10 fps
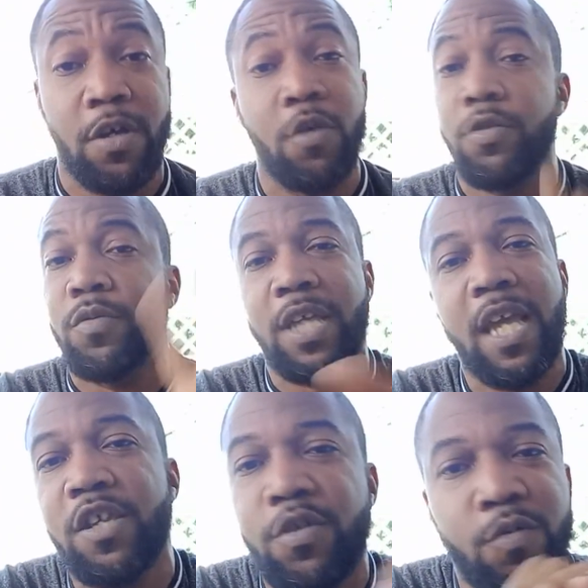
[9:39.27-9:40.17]
No, you
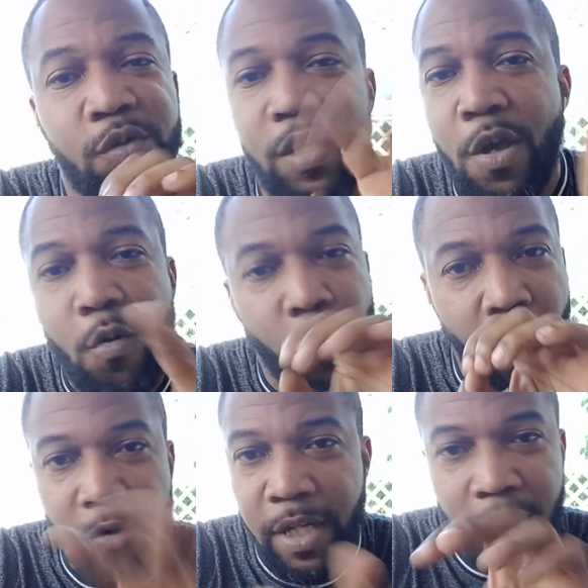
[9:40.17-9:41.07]
can't use
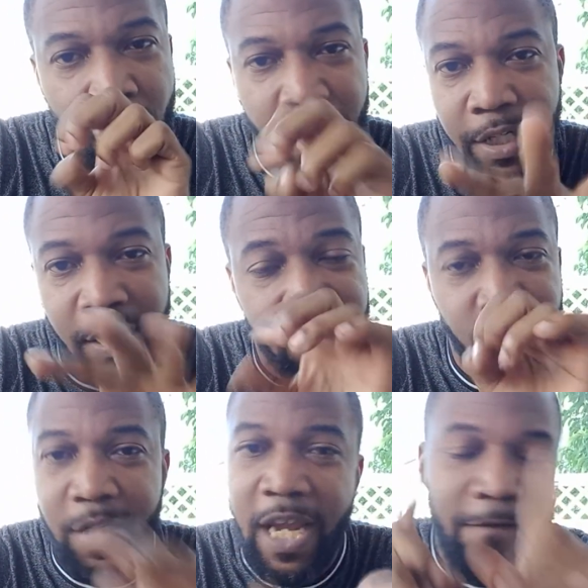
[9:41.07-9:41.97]
wording on us.
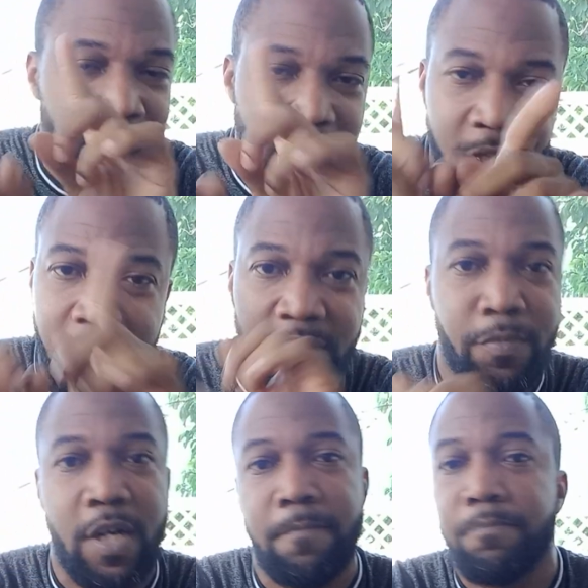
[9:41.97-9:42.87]
You can't finesse us,
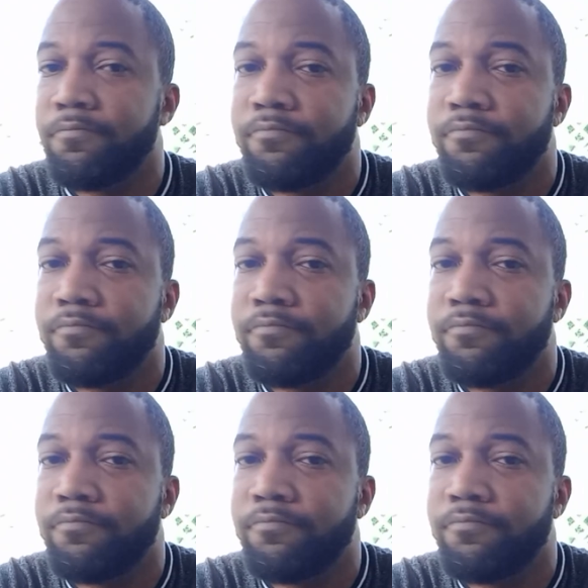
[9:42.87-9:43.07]
bruh.